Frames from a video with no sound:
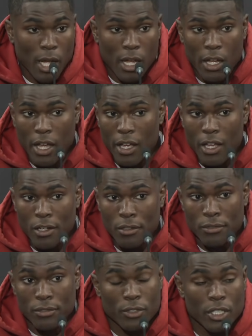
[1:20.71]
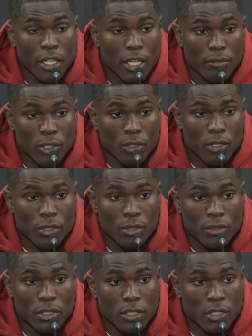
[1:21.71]
I really have no
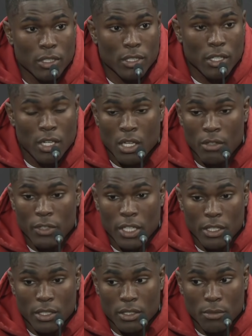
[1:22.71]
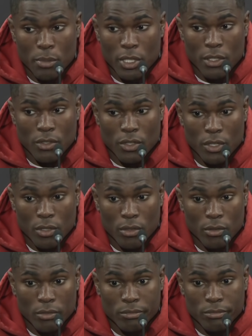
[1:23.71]
clue. I feel like it depends
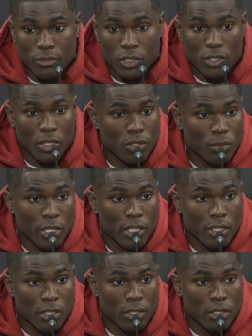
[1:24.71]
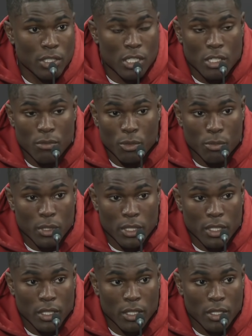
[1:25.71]
on the situation, the team we're
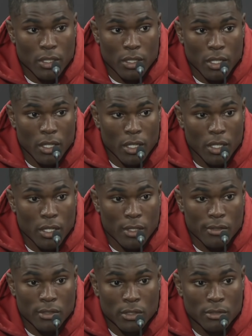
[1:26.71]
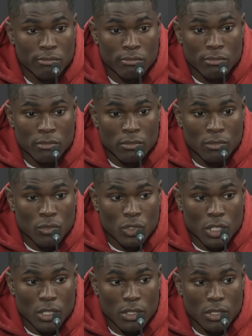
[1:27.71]
playing, and
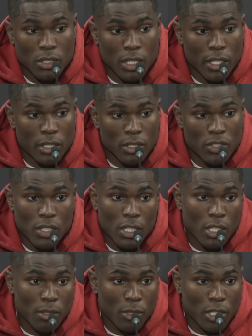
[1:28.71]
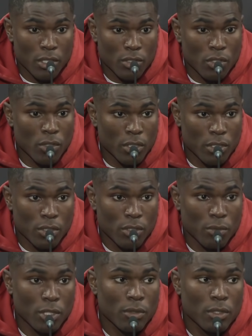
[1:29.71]
just, like, the scheme that he's going into
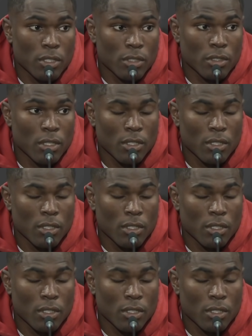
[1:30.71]
the week with.